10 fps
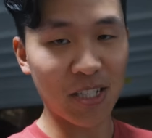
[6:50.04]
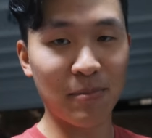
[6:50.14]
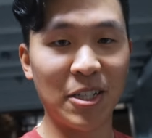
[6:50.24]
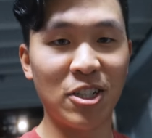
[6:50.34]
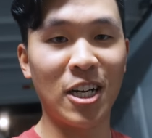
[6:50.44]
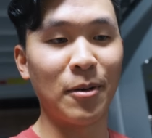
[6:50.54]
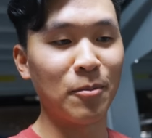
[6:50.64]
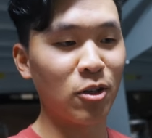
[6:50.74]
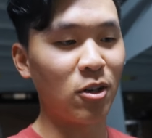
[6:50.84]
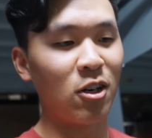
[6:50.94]
this is my job.
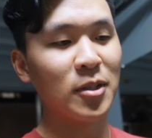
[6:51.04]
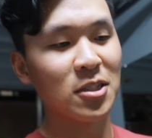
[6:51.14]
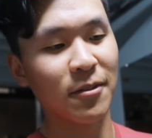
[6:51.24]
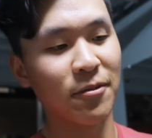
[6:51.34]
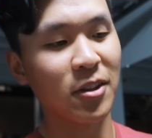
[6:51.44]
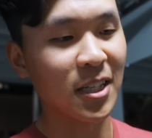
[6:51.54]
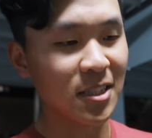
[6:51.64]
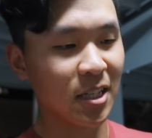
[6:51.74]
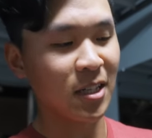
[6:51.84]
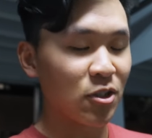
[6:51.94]
I'm gonna always look for
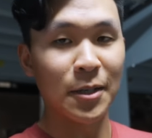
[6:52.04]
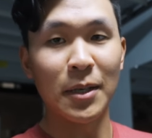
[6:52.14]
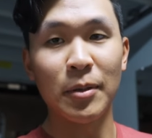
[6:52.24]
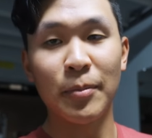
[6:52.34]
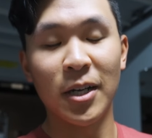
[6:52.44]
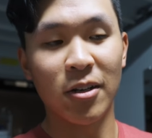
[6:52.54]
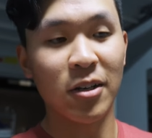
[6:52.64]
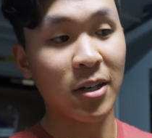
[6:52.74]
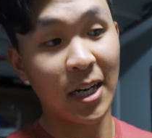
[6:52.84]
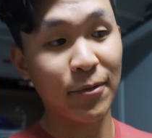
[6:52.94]
things that try to make me better.
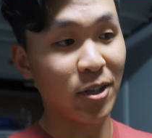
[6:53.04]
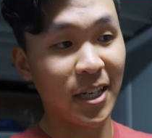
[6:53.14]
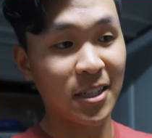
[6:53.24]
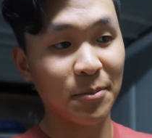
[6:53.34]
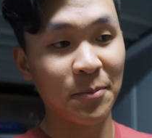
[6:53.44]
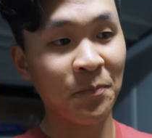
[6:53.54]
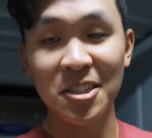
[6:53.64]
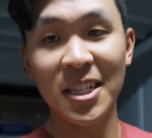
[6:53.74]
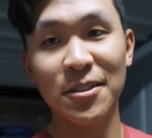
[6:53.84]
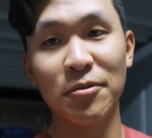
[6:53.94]
I've tried them,
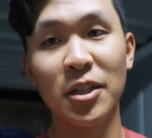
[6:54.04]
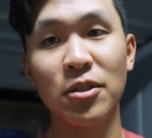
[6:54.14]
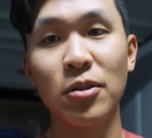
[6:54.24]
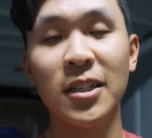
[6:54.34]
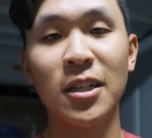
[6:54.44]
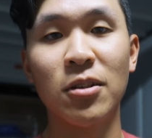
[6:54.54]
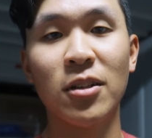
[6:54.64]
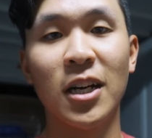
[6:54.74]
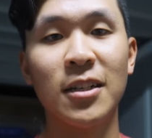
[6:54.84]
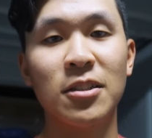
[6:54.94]
just hasn't really do, done a
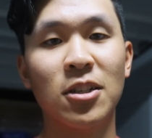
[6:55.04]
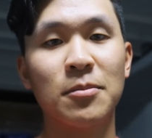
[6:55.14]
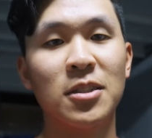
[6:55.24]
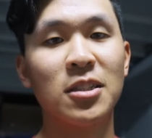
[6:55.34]
whole lot in terms of